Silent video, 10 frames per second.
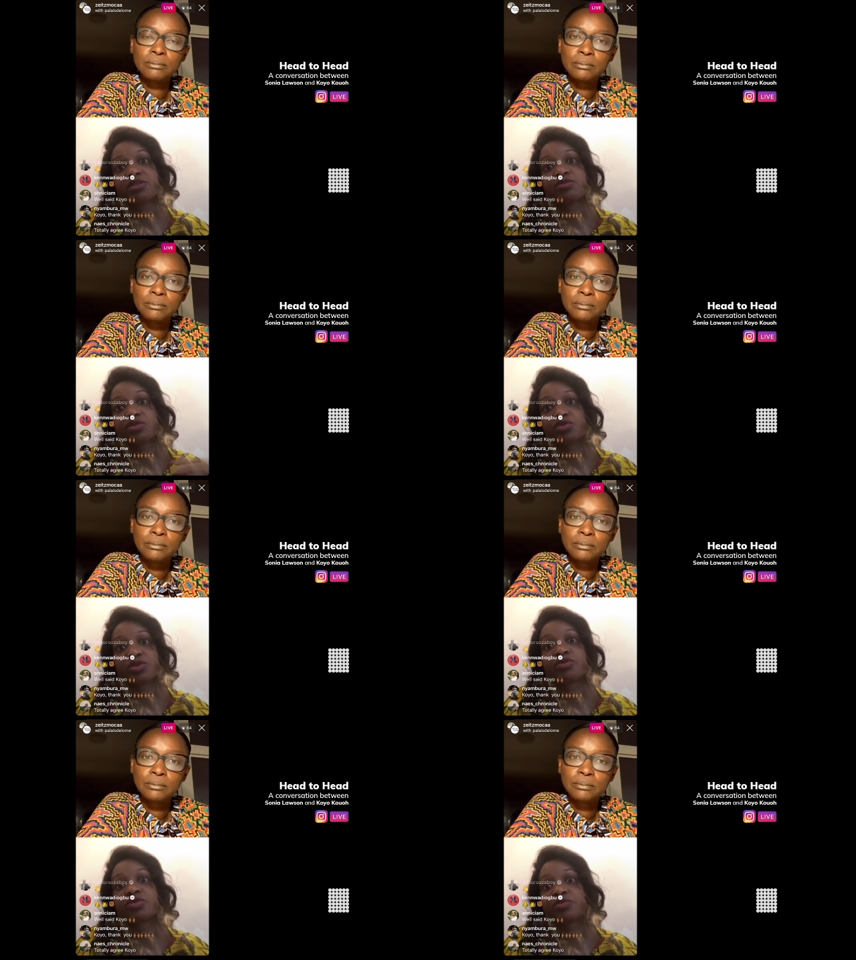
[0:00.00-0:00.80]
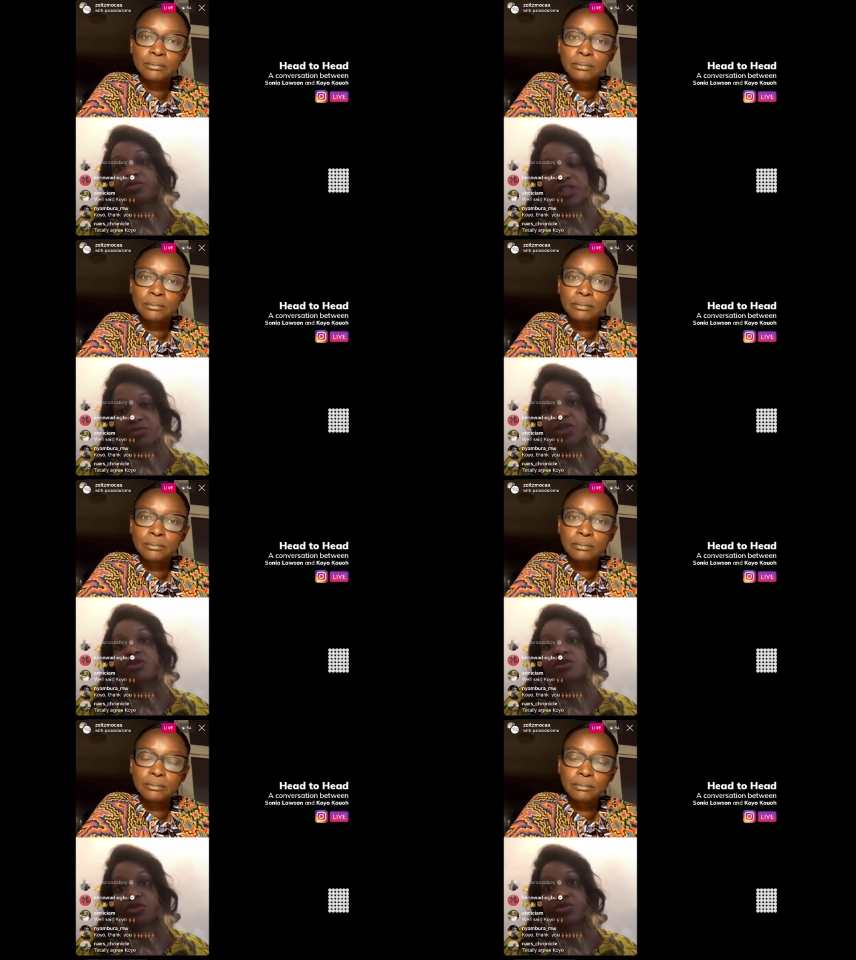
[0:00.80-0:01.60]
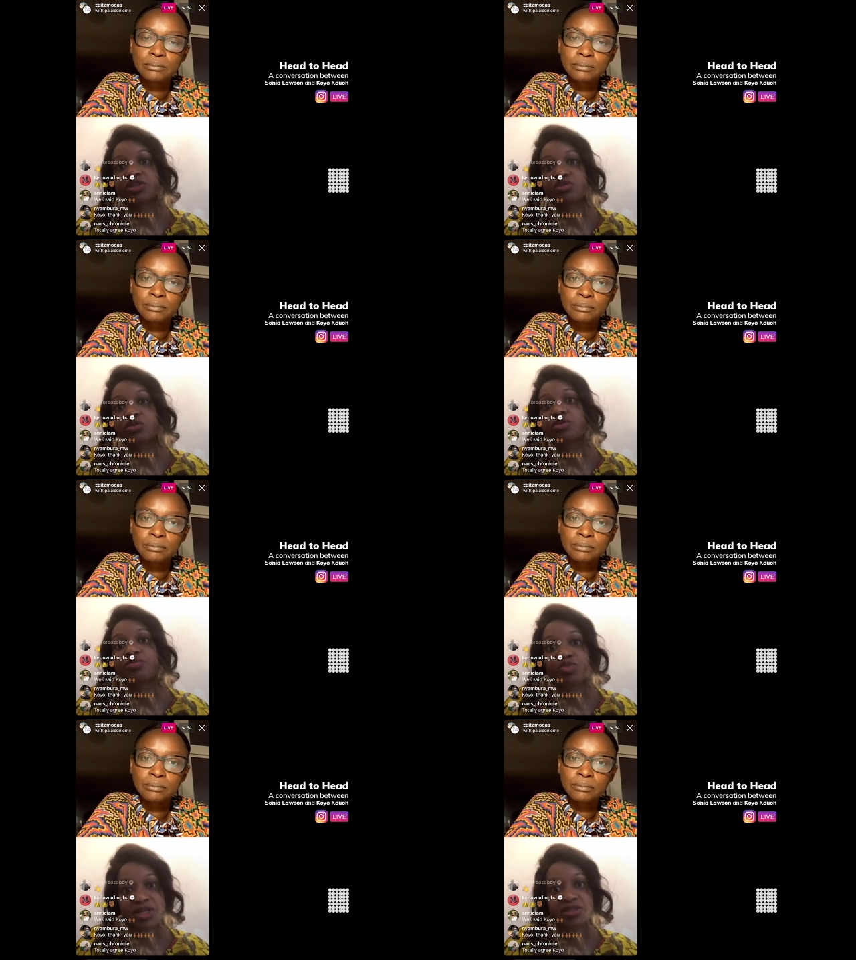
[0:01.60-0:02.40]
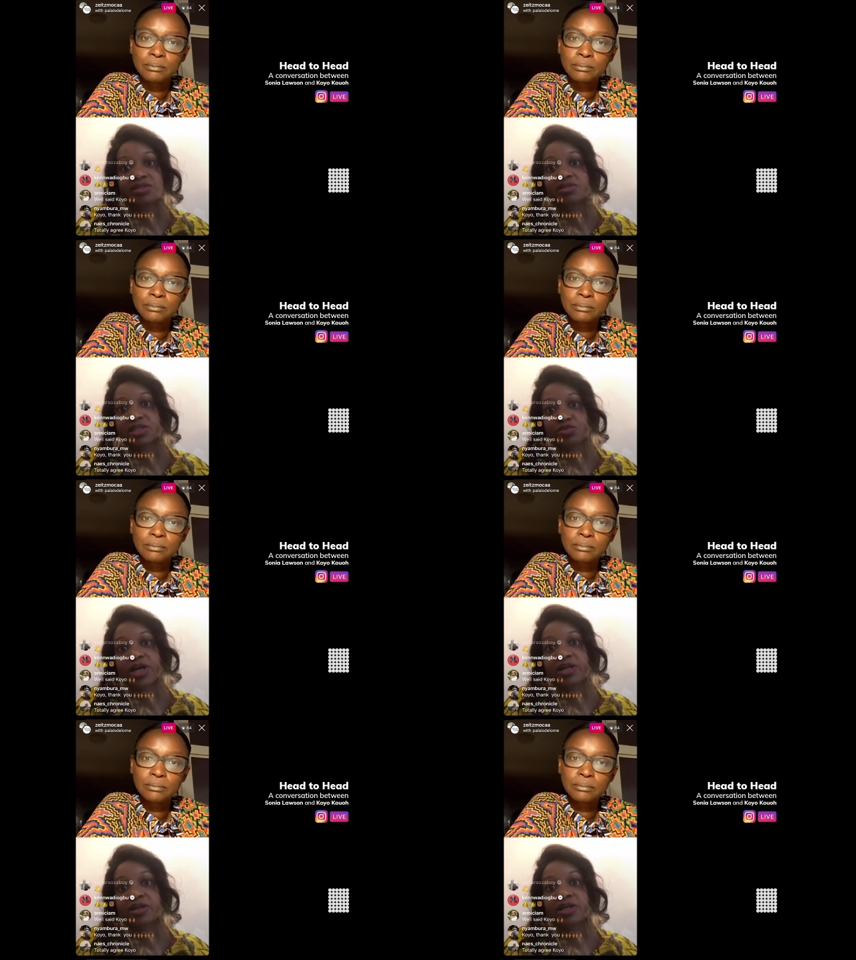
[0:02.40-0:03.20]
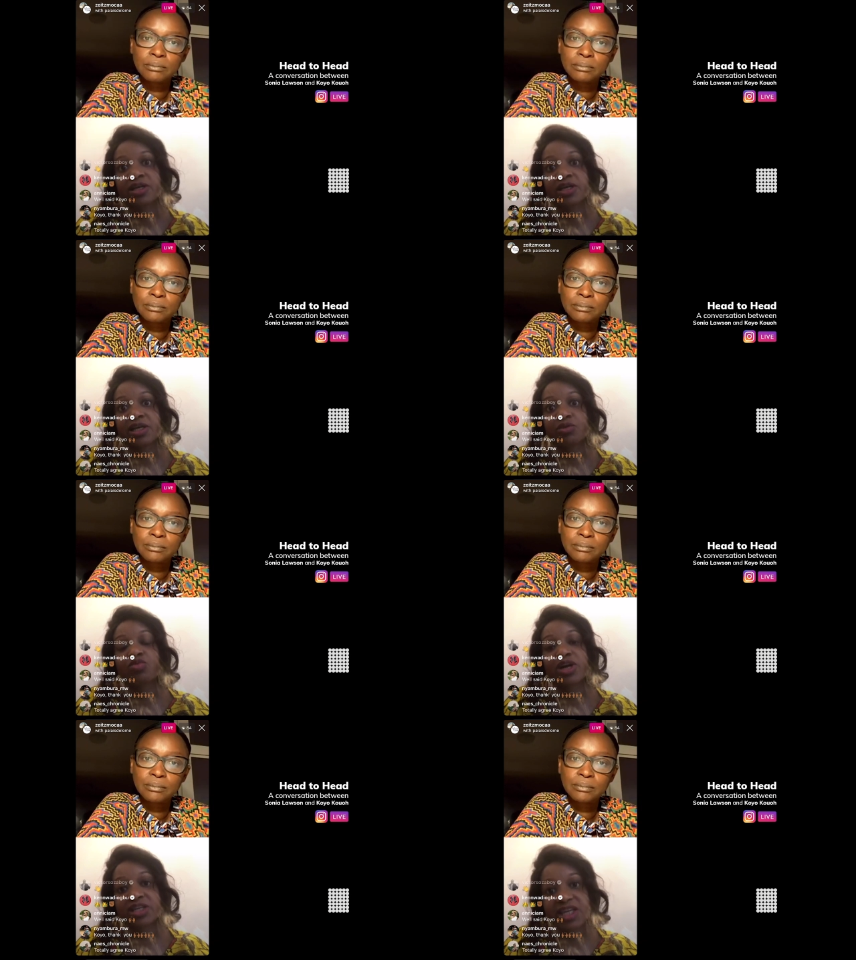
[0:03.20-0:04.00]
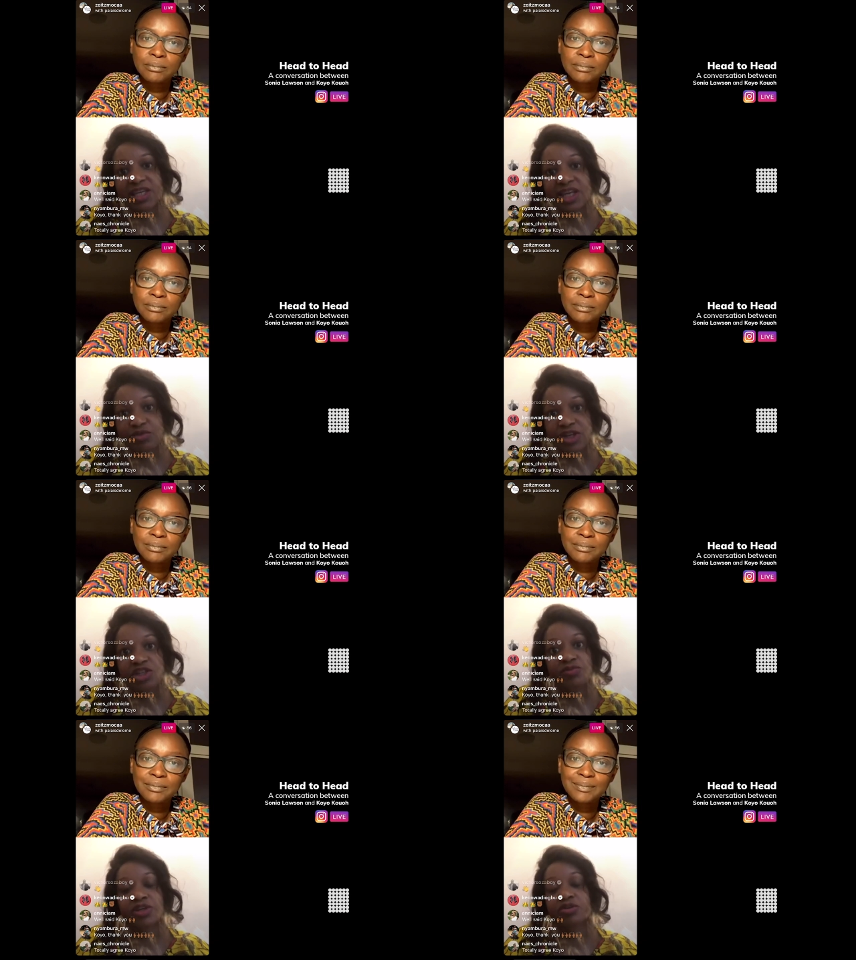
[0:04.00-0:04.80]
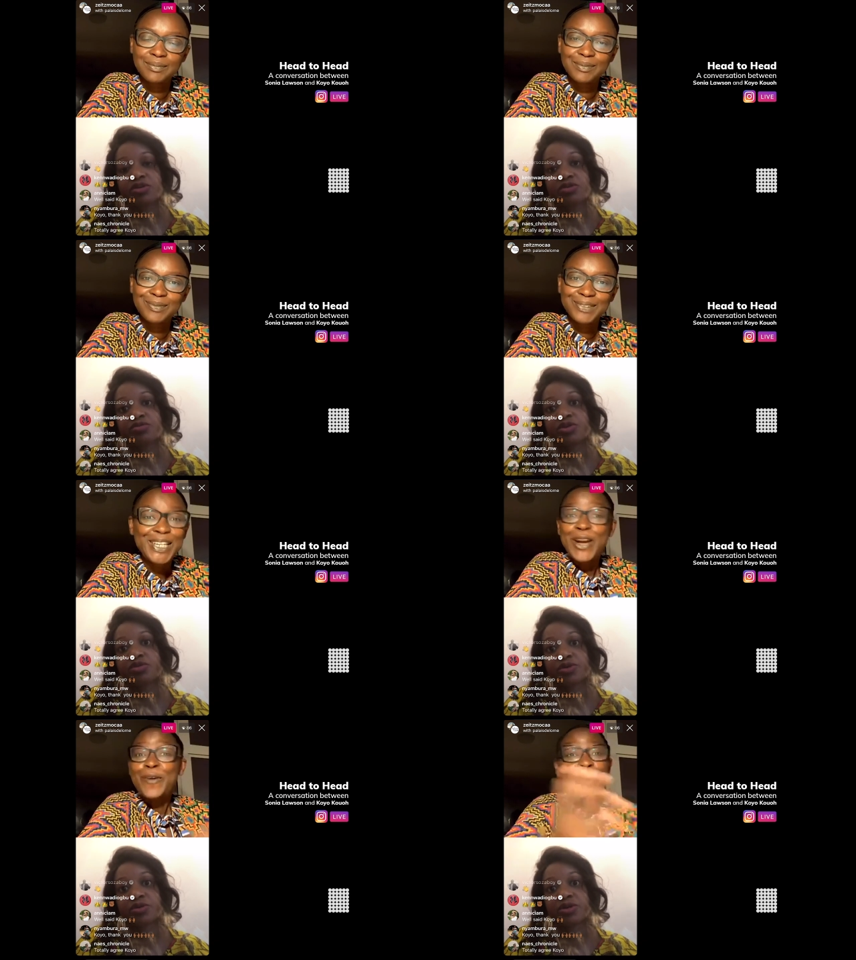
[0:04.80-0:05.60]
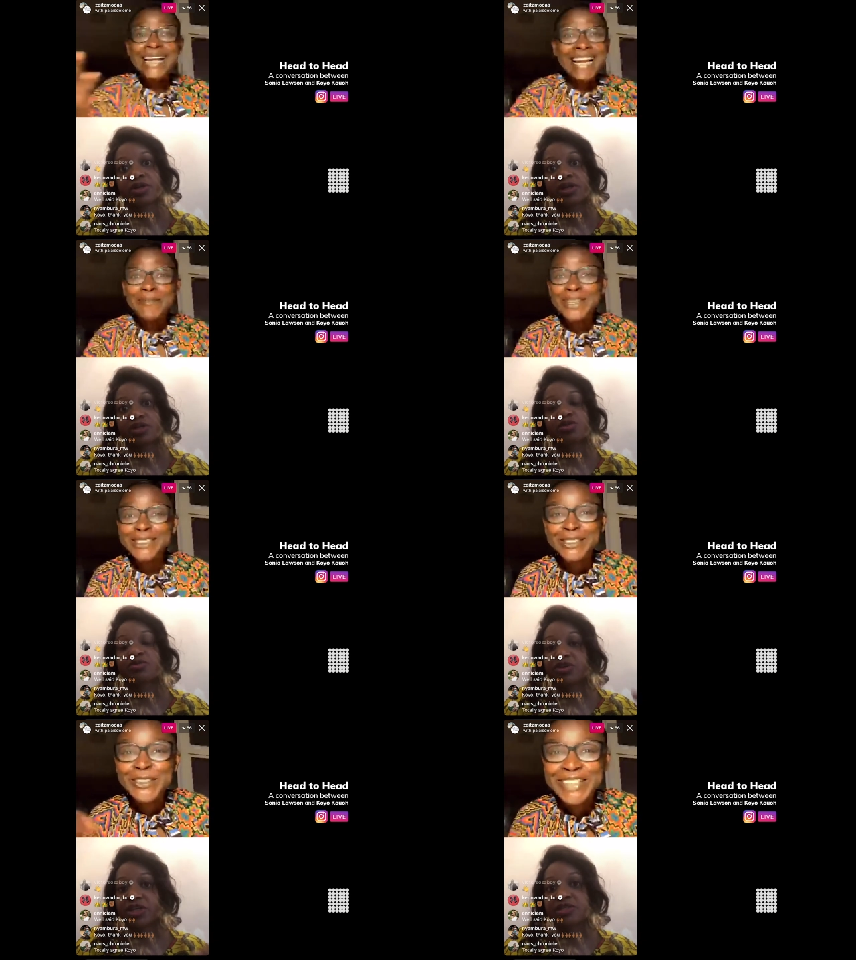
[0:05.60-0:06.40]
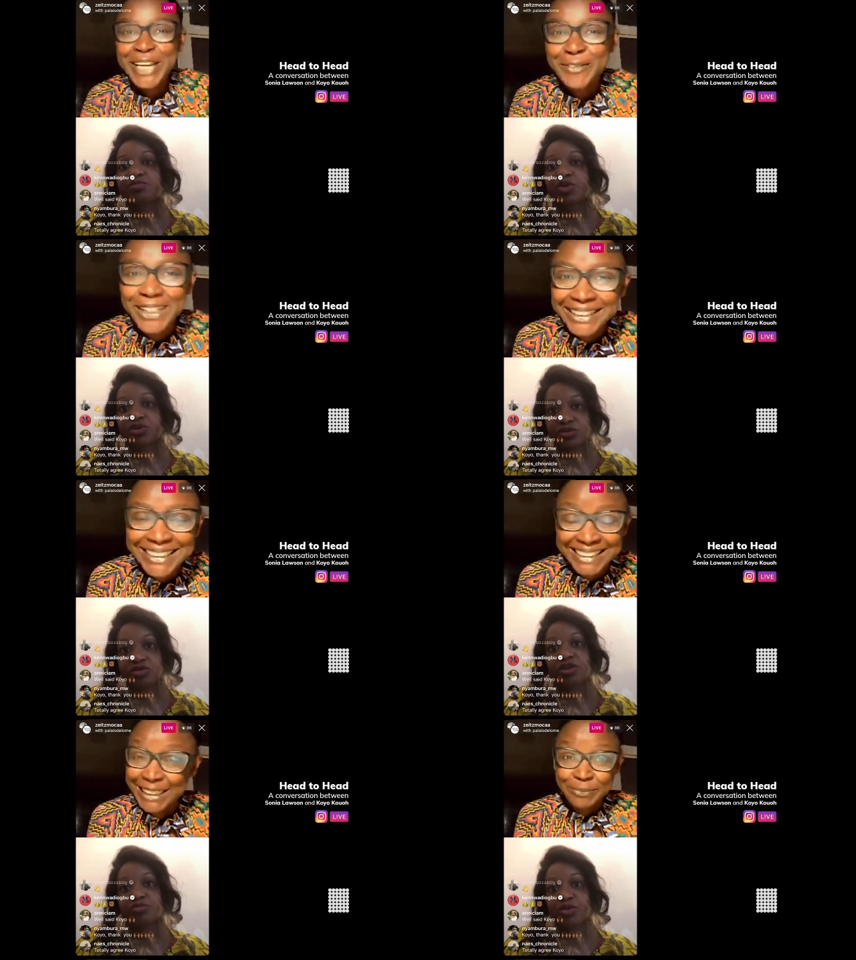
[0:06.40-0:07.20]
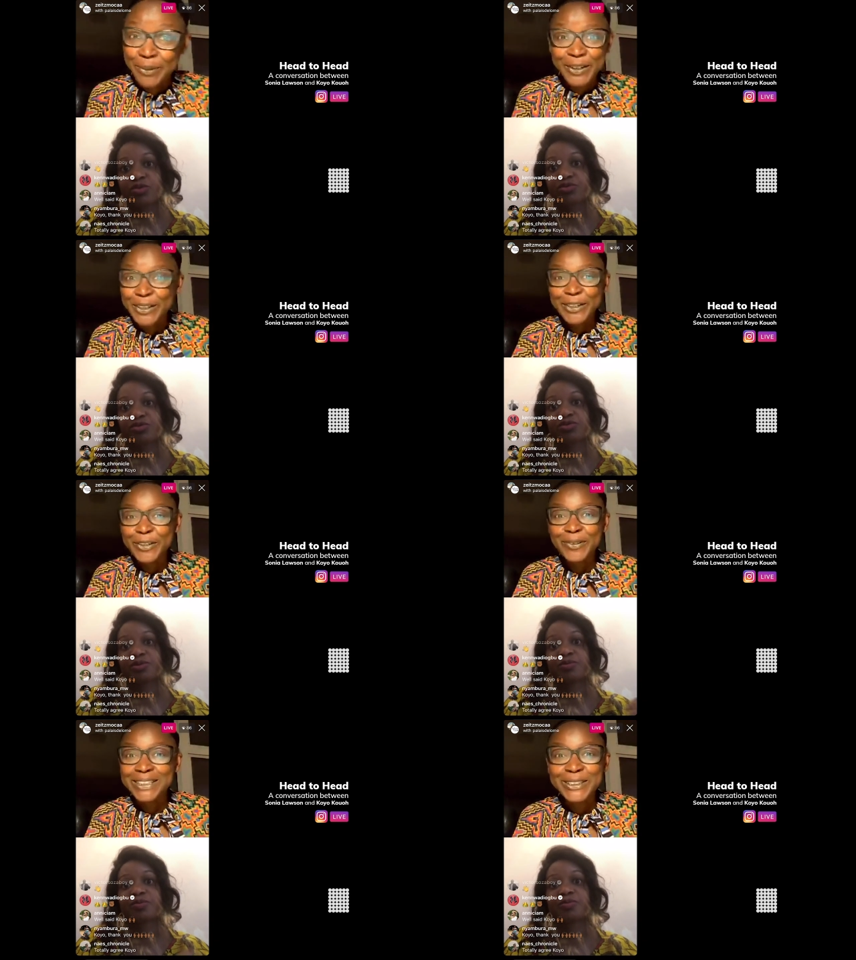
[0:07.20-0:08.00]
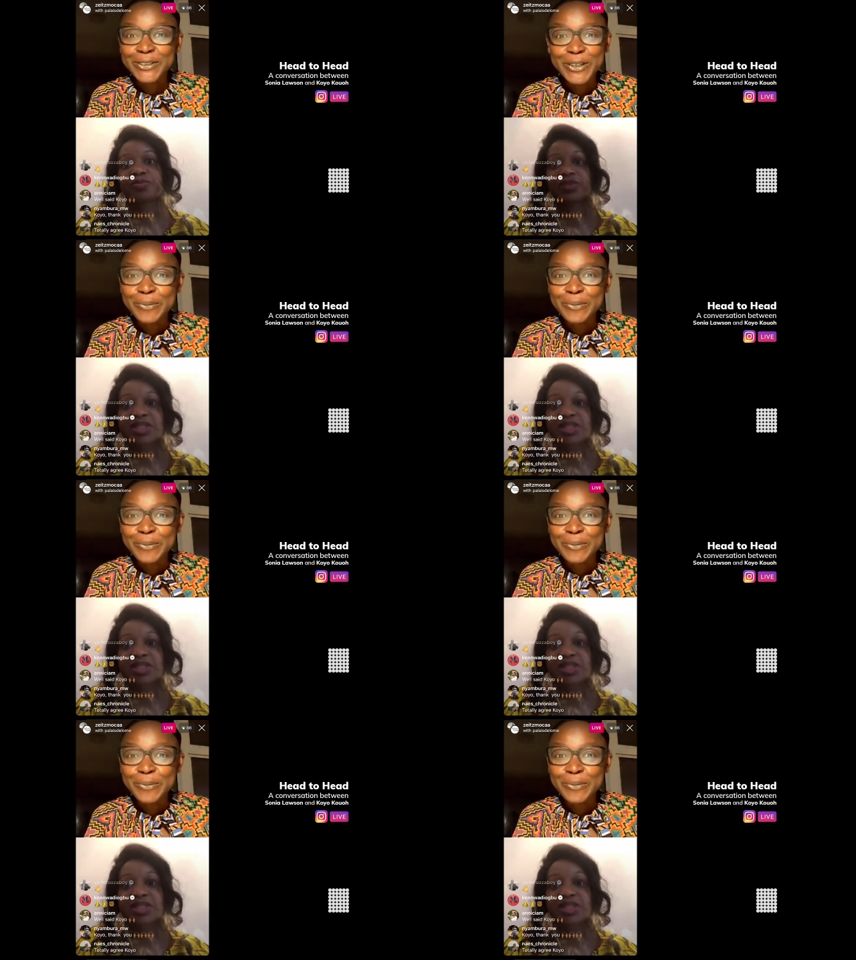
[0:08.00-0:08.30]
Speaker 1: of the typical curatorial practices as well. One can enrich the other. Well, I
Speaker 2: mean, so I think Sonia, it's important to have both. Curatorial